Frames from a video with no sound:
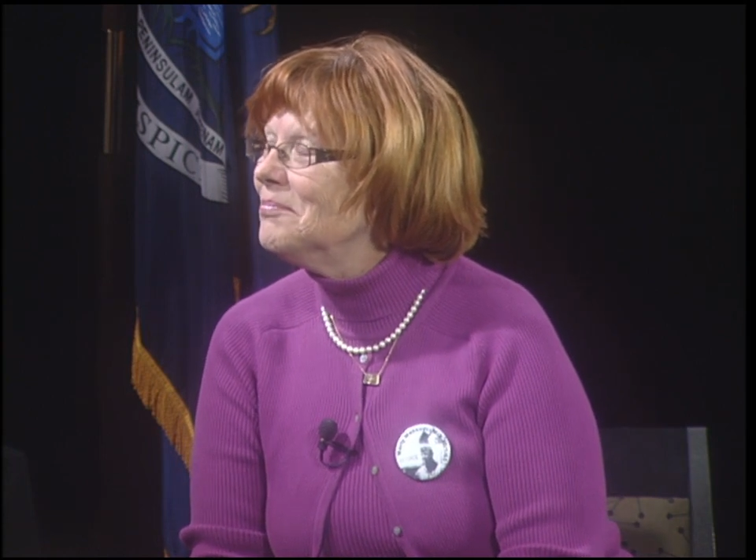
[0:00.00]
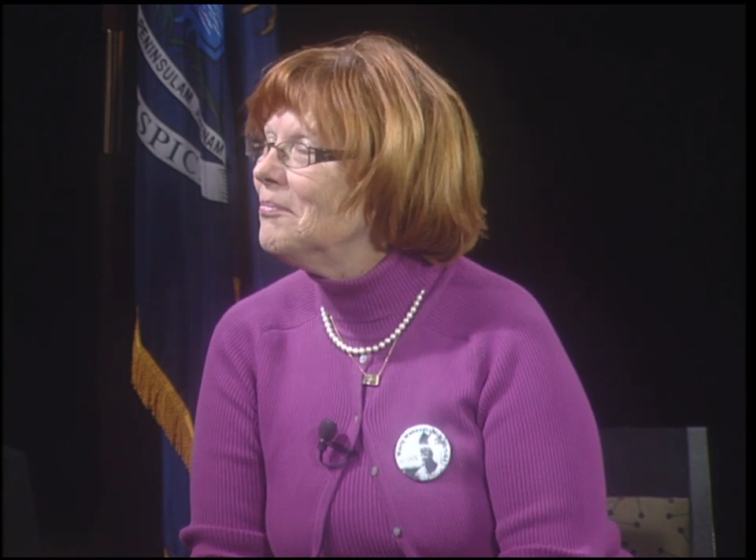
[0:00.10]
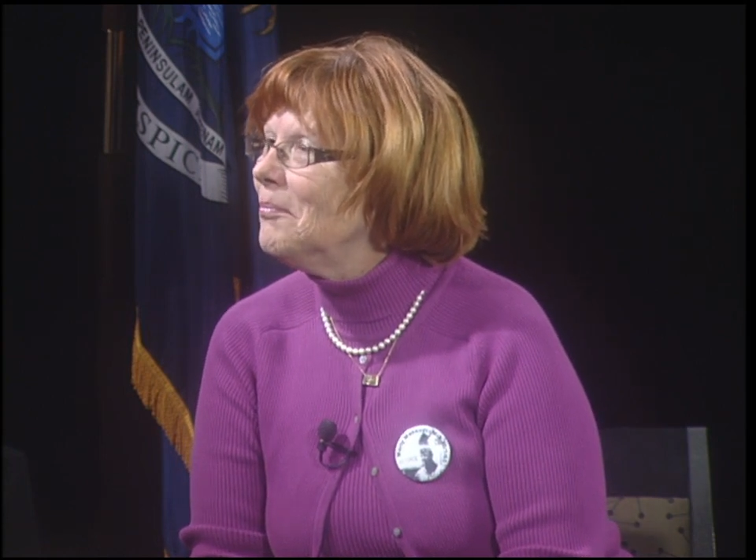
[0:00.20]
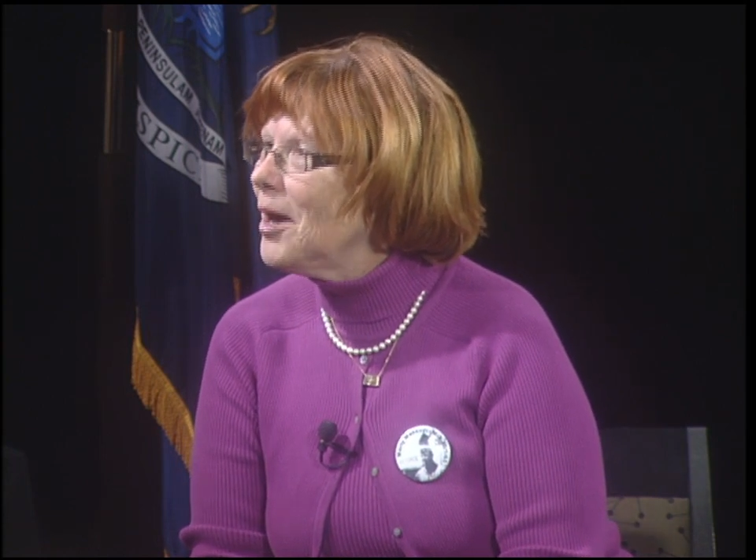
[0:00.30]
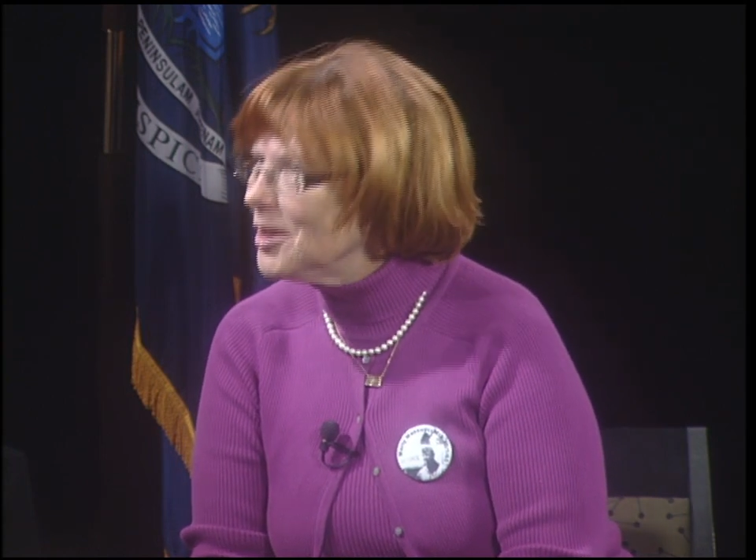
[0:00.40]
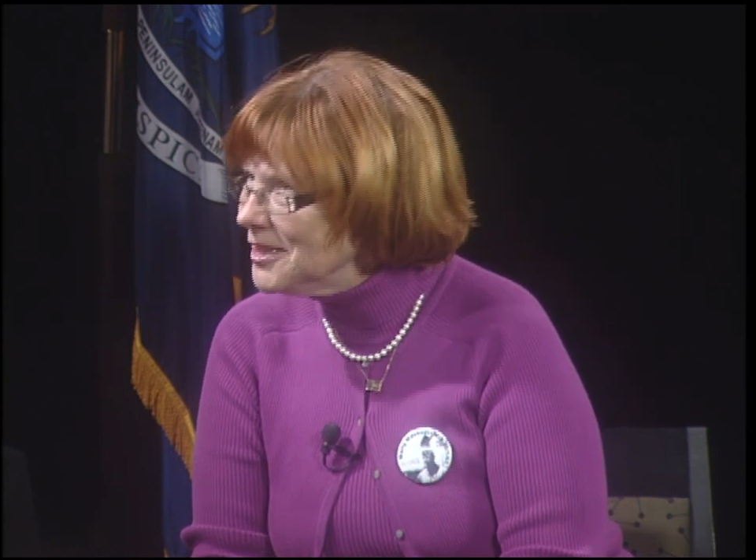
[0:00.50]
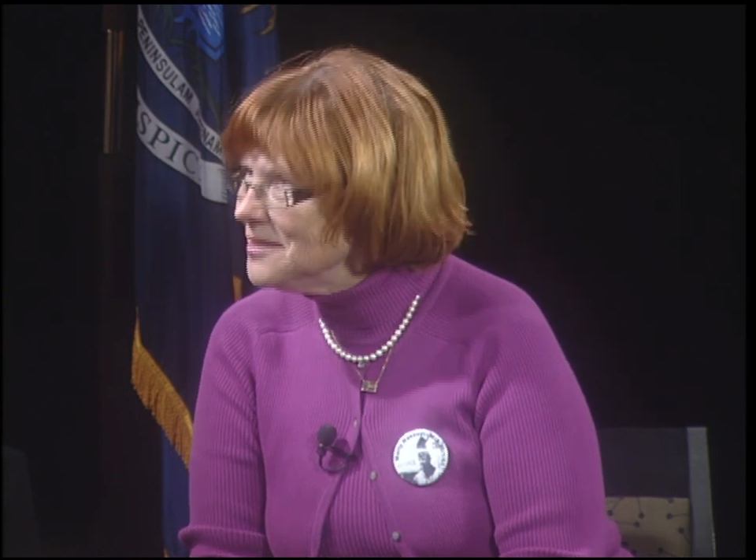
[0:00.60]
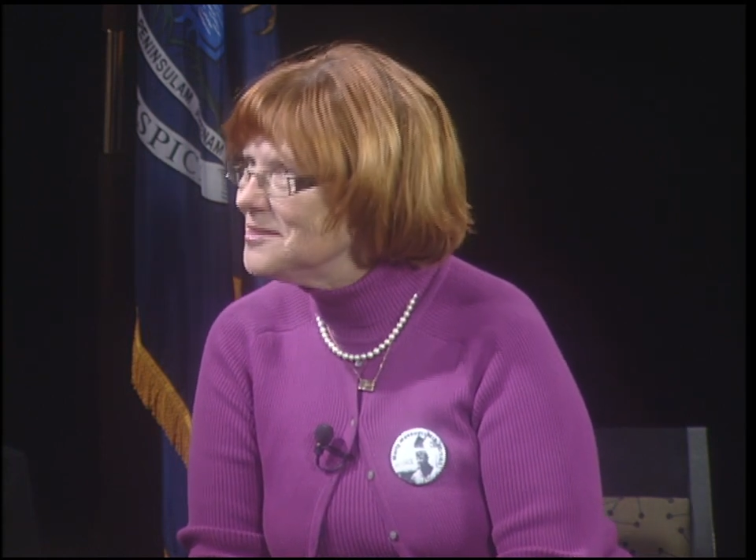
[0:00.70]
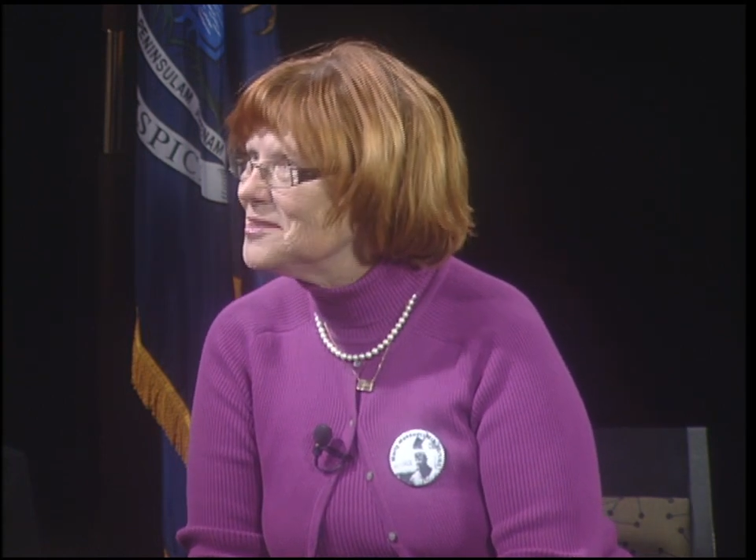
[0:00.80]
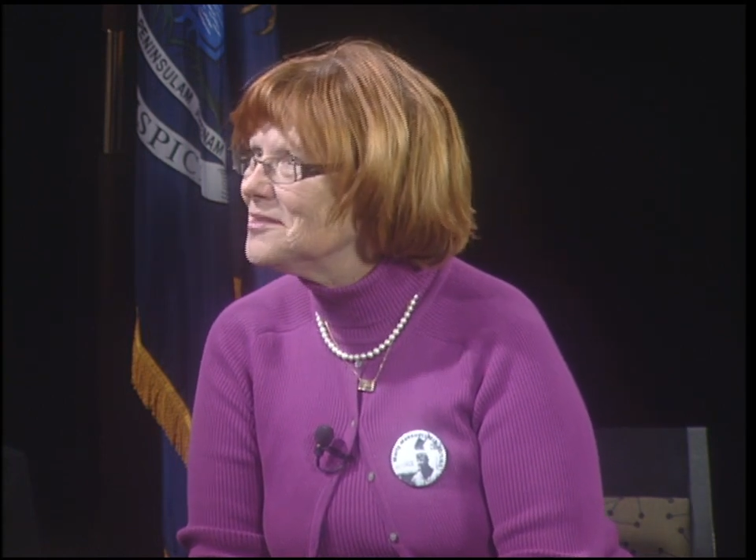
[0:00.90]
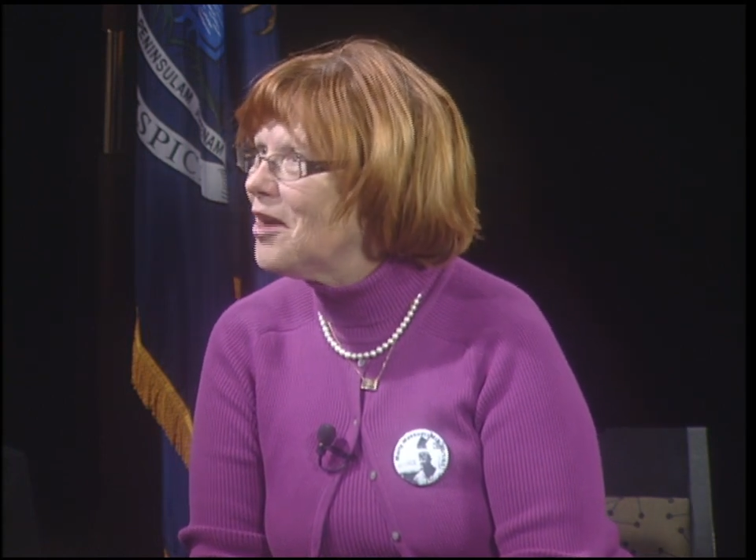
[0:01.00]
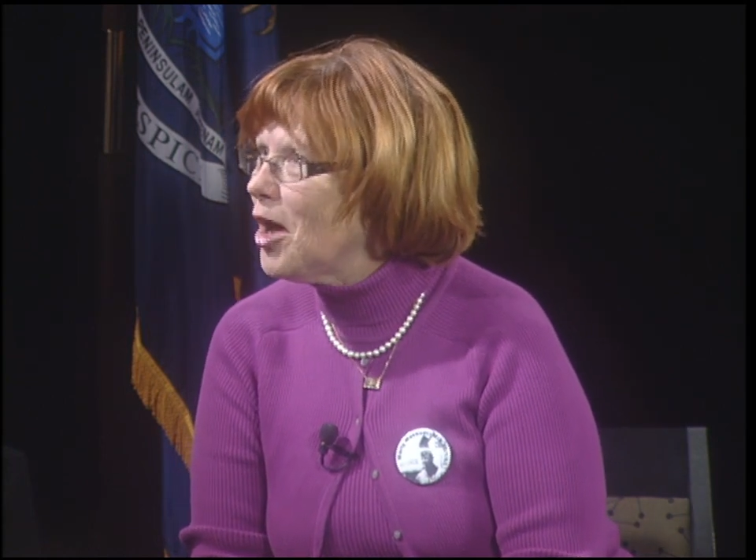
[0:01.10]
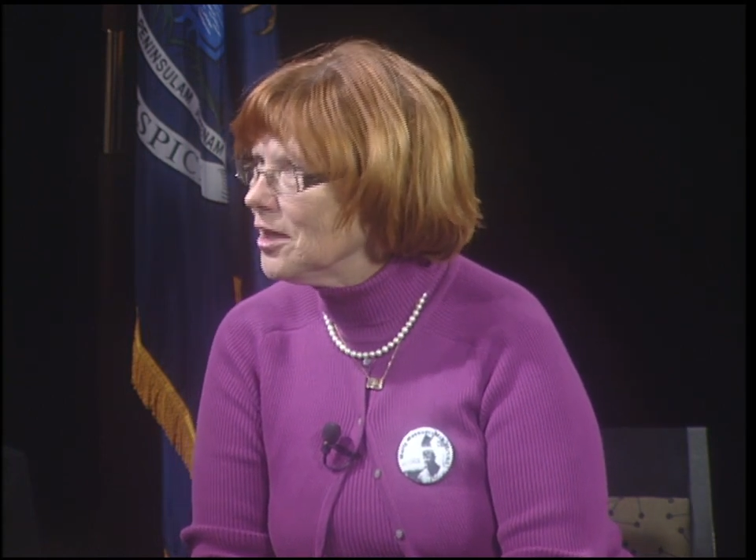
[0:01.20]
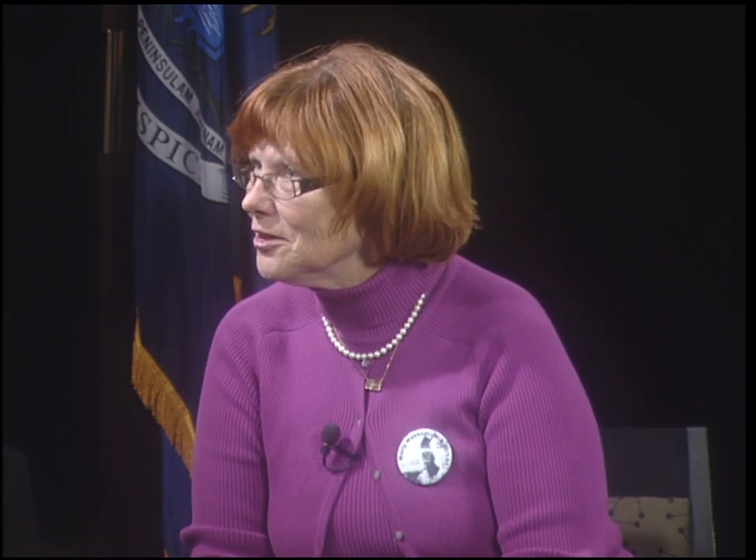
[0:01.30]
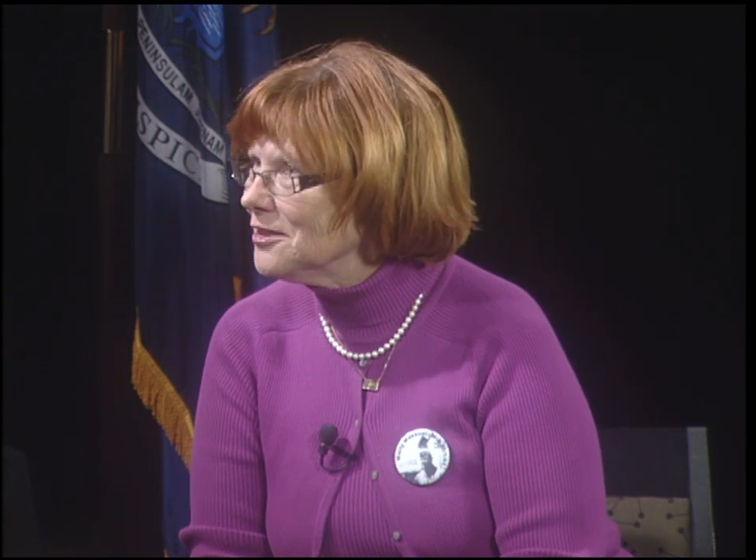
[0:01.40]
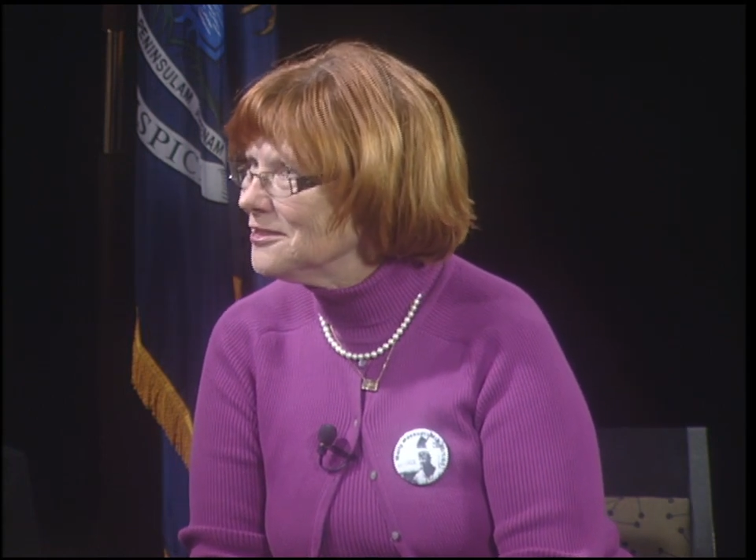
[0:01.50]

Marty's honor.